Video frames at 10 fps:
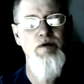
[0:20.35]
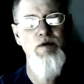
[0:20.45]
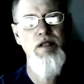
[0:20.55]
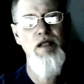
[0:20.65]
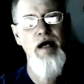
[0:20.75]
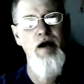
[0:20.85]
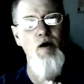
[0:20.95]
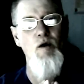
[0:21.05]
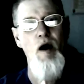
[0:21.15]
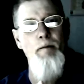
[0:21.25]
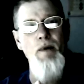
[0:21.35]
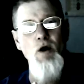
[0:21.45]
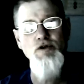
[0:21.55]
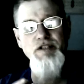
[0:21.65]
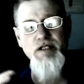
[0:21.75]
we would align our
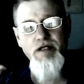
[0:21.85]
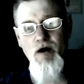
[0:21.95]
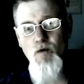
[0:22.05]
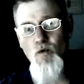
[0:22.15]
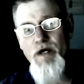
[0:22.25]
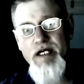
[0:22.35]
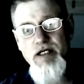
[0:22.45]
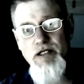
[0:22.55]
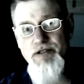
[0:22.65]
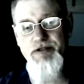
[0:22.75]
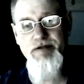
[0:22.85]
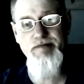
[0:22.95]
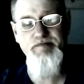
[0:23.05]
emotion, our wills